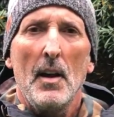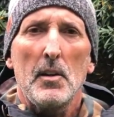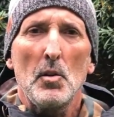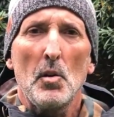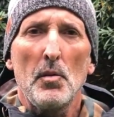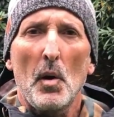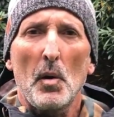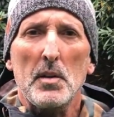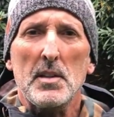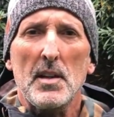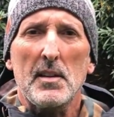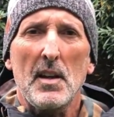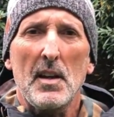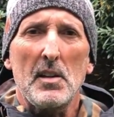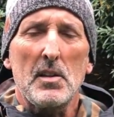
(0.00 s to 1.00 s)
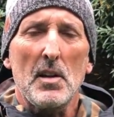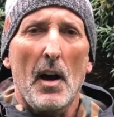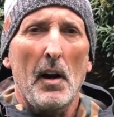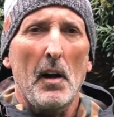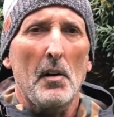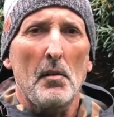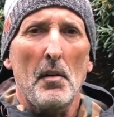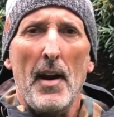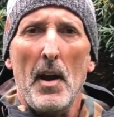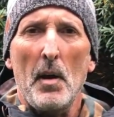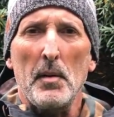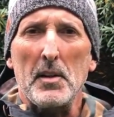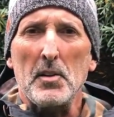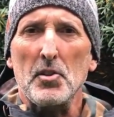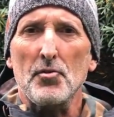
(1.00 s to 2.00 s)
You'll notice that they dart around
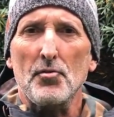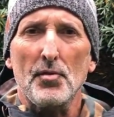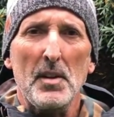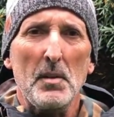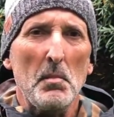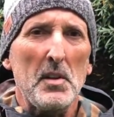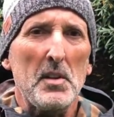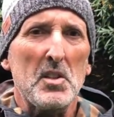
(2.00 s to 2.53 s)
extremely